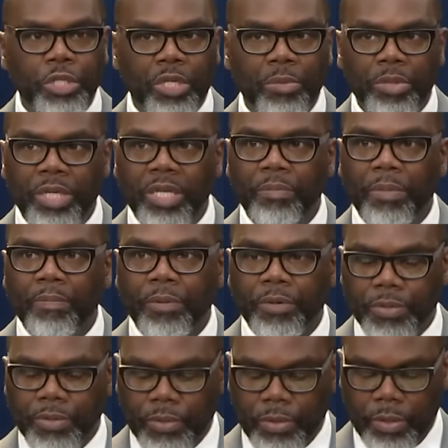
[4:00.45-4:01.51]
to community
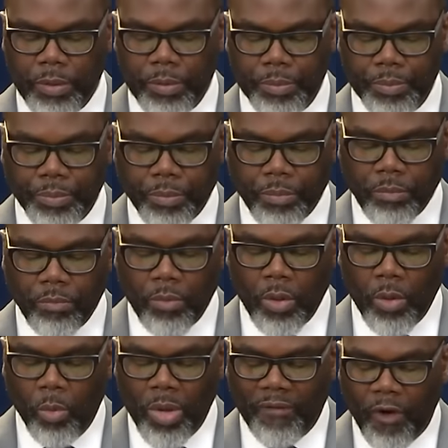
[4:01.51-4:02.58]
members. We